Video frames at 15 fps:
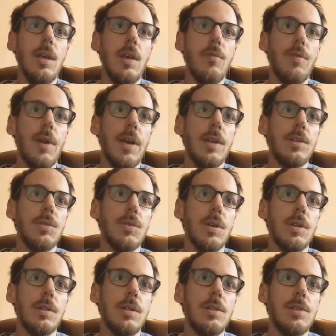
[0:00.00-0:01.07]
if later
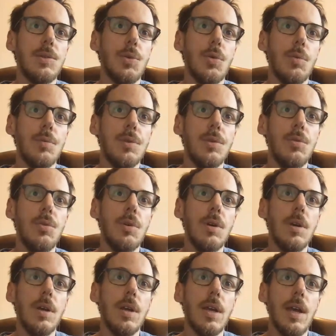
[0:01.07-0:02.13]
it disturbs you,
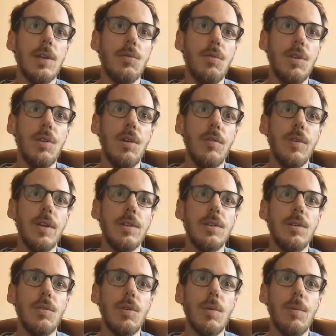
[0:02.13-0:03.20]
get rid of
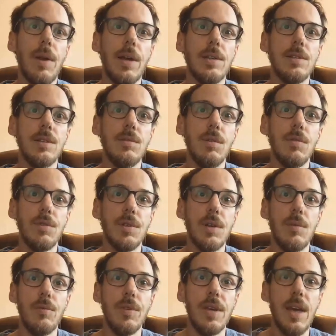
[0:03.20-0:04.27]
it, replace it with
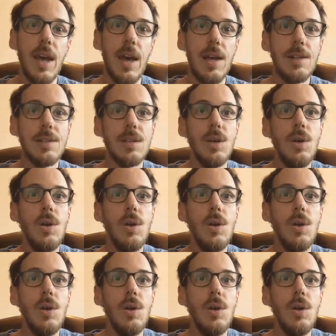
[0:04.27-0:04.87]
something else.